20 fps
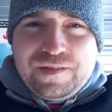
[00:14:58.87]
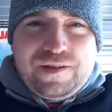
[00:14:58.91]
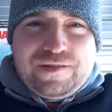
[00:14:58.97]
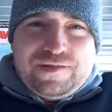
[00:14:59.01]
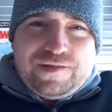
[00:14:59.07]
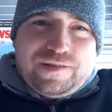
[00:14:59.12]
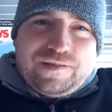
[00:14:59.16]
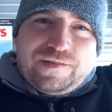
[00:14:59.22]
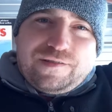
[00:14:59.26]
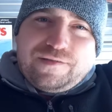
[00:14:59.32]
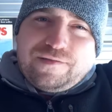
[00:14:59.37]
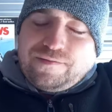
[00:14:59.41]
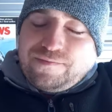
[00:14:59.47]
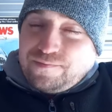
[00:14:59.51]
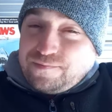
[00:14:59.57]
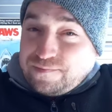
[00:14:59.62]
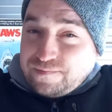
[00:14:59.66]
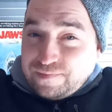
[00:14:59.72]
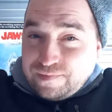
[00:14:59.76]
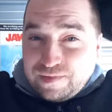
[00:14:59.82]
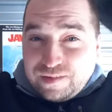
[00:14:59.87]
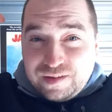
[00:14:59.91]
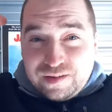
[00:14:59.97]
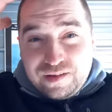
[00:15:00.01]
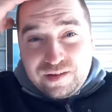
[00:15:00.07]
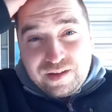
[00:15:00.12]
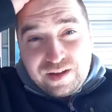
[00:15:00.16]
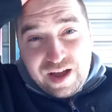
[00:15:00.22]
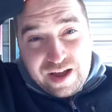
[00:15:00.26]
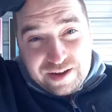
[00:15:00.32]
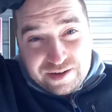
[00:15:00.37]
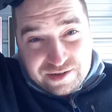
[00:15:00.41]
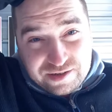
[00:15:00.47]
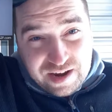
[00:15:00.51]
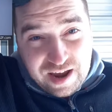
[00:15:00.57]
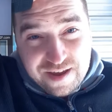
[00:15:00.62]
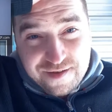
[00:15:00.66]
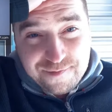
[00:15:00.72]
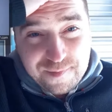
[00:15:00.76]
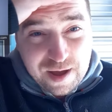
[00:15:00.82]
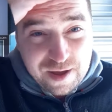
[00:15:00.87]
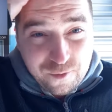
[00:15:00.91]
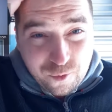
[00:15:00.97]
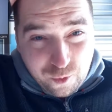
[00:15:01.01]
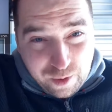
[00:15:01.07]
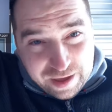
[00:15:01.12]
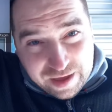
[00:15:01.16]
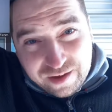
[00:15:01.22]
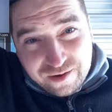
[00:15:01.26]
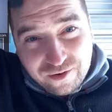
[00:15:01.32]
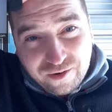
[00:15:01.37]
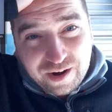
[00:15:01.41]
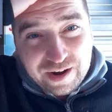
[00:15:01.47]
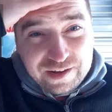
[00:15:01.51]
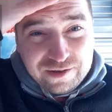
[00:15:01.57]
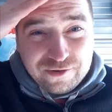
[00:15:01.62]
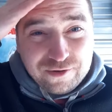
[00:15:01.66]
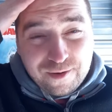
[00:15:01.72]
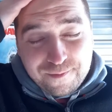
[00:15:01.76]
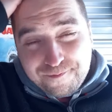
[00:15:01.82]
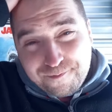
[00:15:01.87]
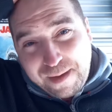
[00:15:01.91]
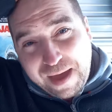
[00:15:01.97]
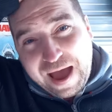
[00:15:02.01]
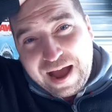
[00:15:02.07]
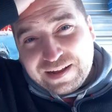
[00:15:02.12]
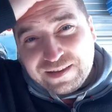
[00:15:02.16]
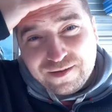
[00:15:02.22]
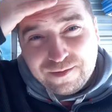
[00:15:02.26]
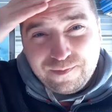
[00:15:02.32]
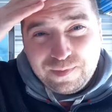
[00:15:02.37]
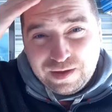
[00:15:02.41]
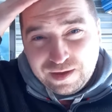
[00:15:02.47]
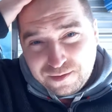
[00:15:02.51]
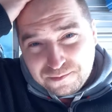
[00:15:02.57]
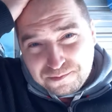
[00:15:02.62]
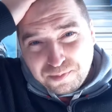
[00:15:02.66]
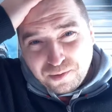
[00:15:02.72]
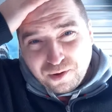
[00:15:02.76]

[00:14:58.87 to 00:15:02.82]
Listen, I shaved my wig, right? So I'm back to being